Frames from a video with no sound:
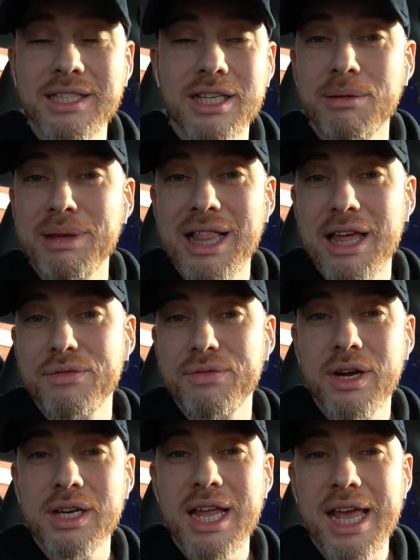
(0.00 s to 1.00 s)
It's going to be a lot of
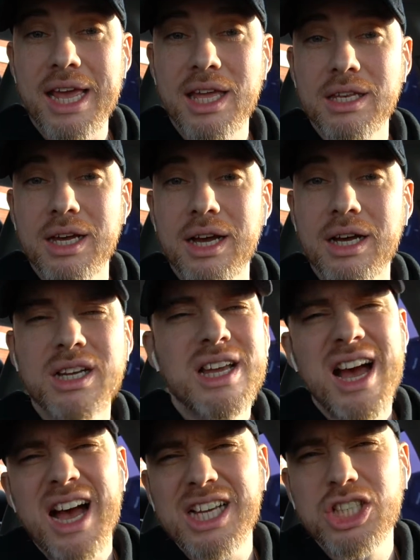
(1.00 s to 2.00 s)
fun, and
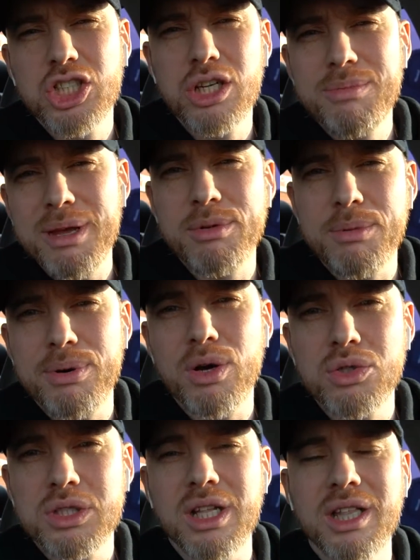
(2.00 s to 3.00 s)
I should be able to
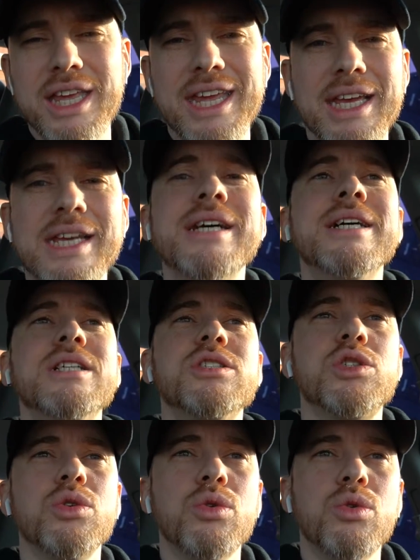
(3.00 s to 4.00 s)
post the link
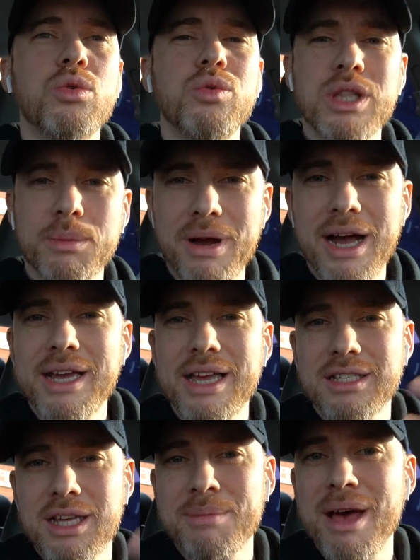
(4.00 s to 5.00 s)
to when the
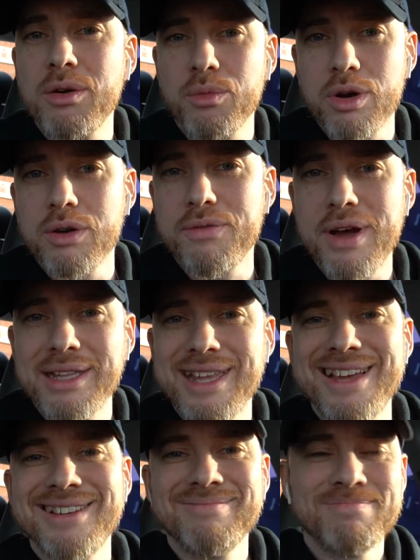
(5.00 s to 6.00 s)
podcast come out and where to find
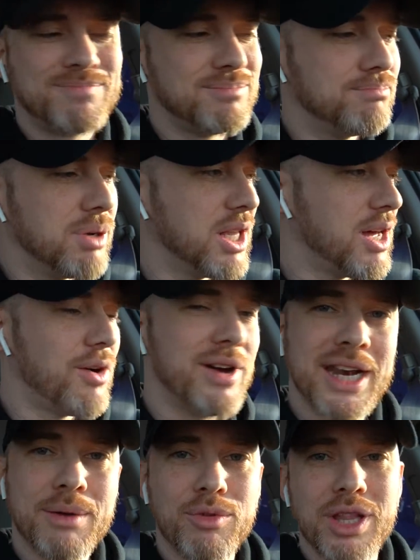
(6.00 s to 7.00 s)
that below,
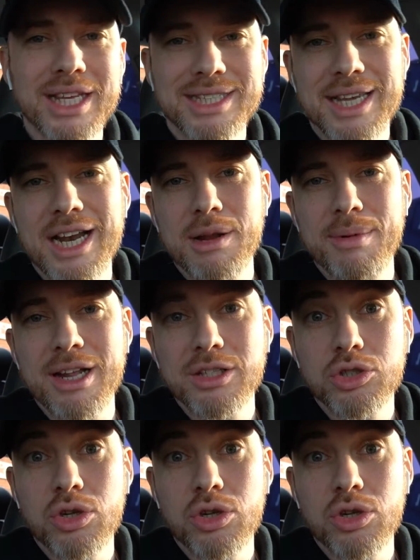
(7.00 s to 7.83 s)
and I'm really excited about it.